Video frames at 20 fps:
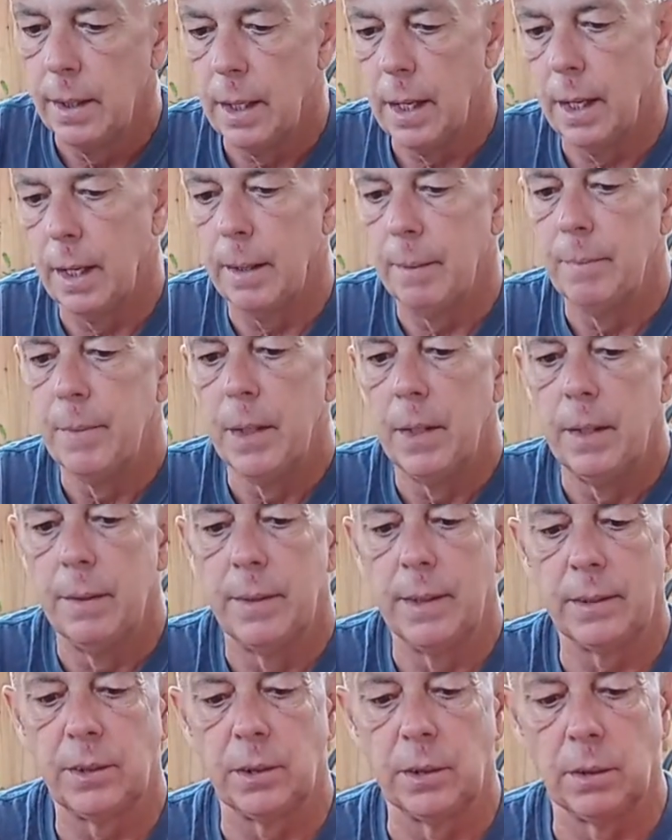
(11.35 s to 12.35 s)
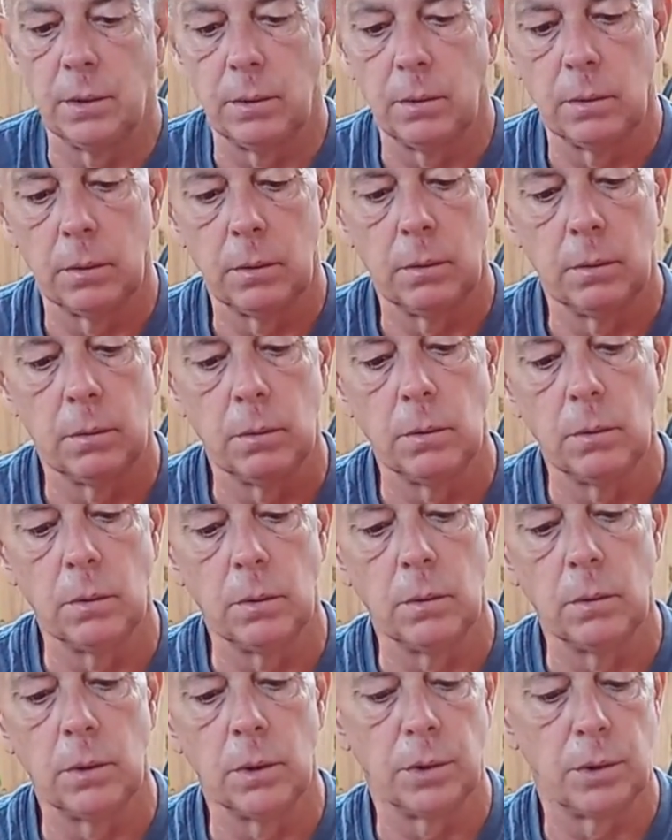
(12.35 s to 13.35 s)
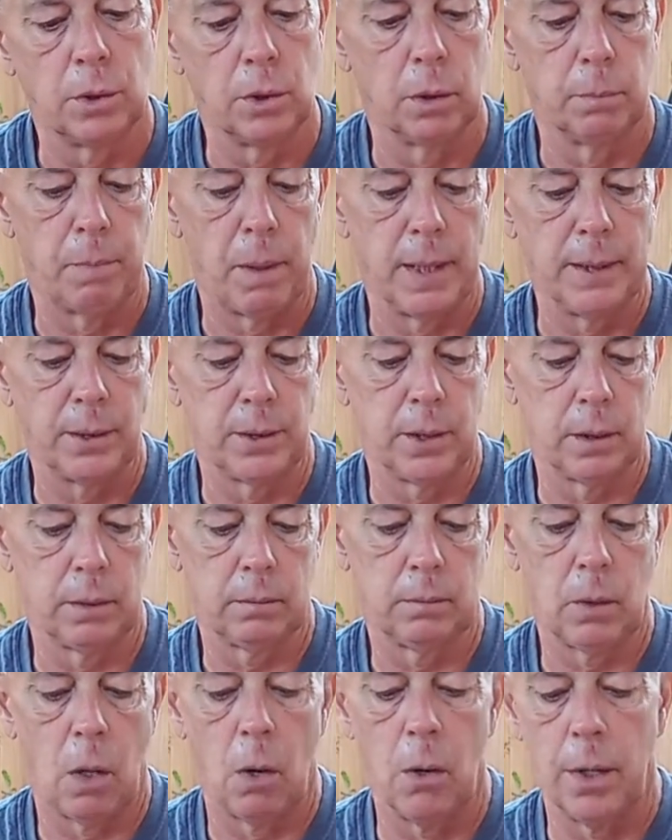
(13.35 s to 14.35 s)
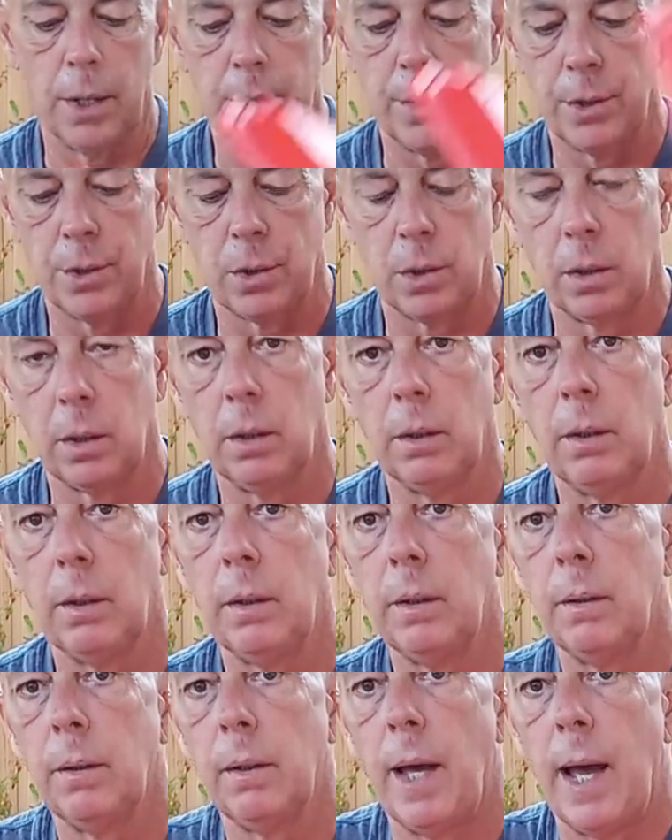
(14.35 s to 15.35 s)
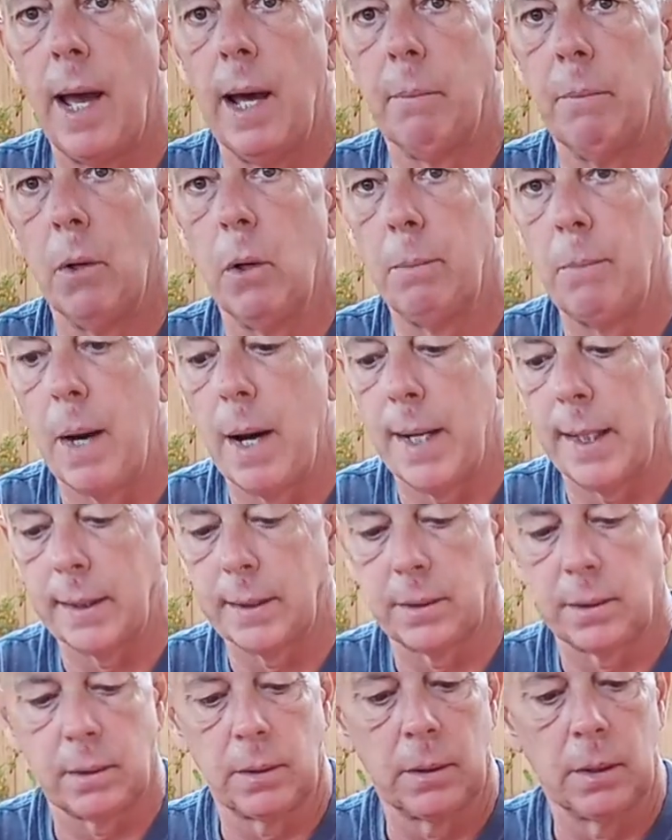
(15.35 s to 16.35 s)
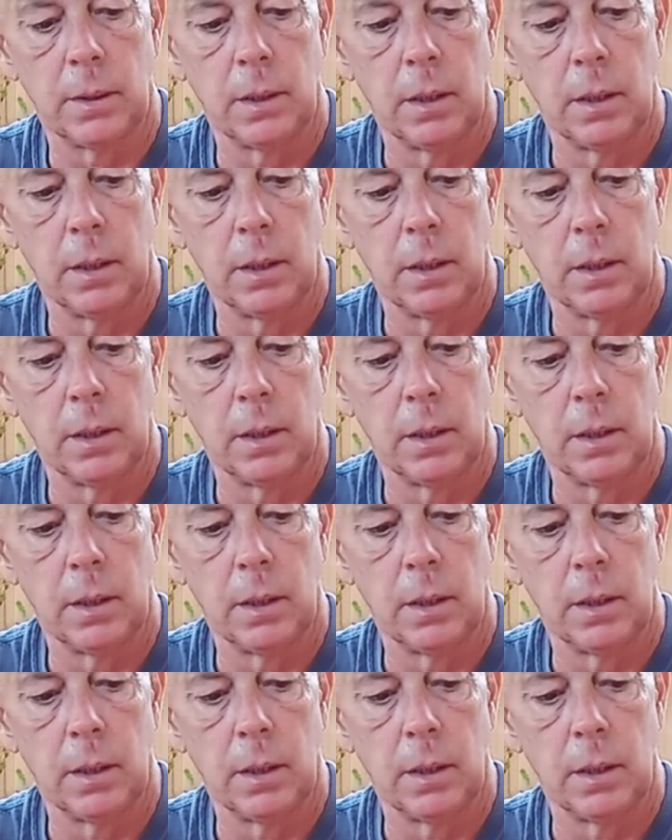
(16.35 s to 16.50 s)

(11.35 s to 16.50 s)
Uh, this is just your basic orange ammo box.